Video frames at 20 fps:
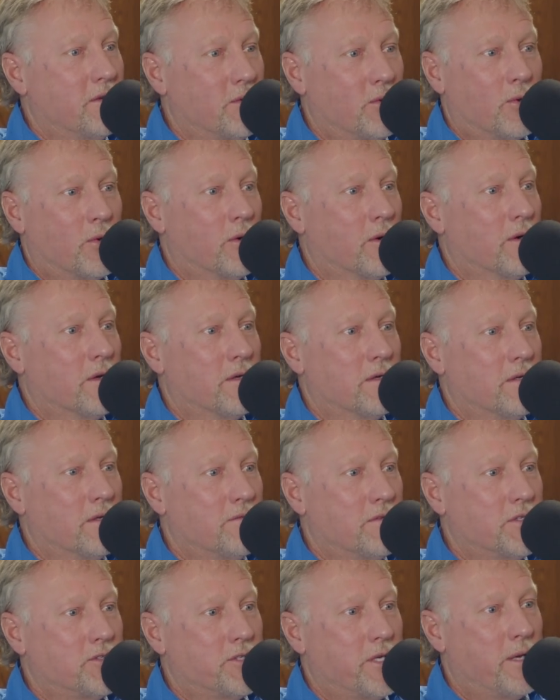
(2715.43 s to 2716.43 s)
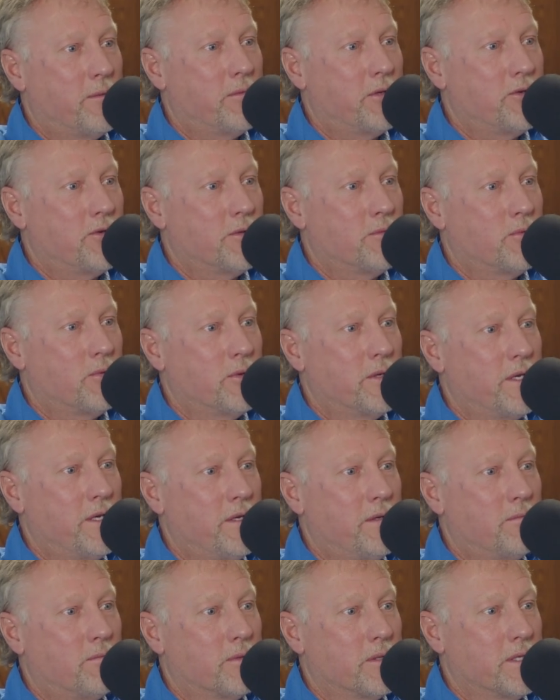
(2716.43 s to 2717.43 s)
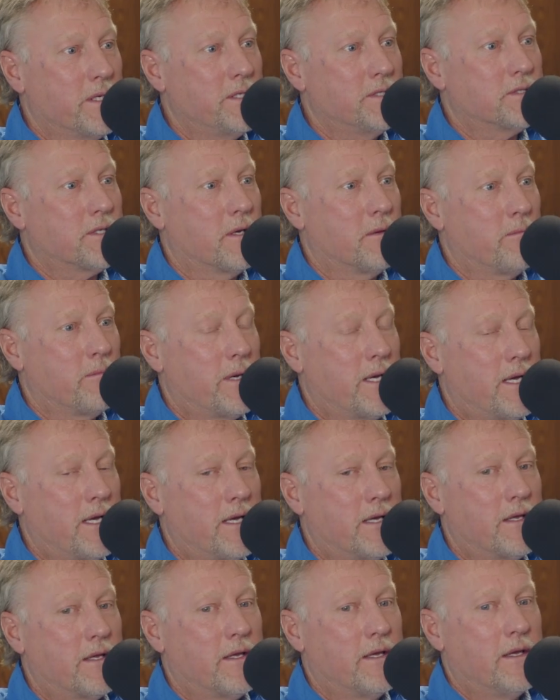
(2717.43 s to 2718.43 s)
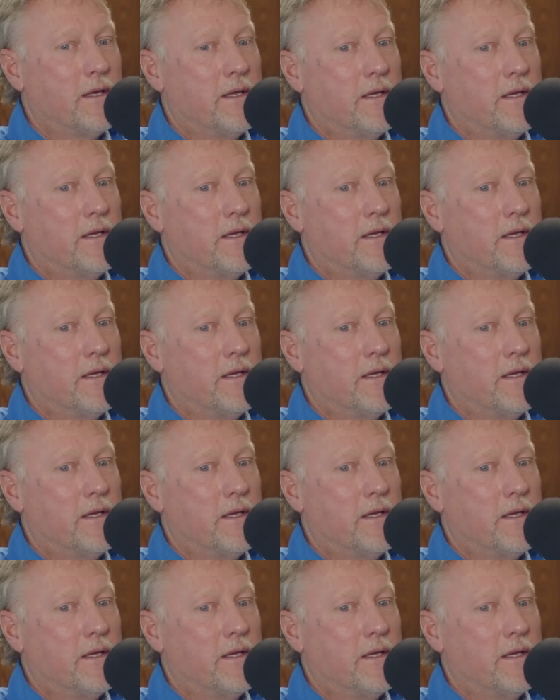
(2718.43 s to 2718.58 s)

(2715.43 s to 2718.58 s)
the aura of the championship week, please come back.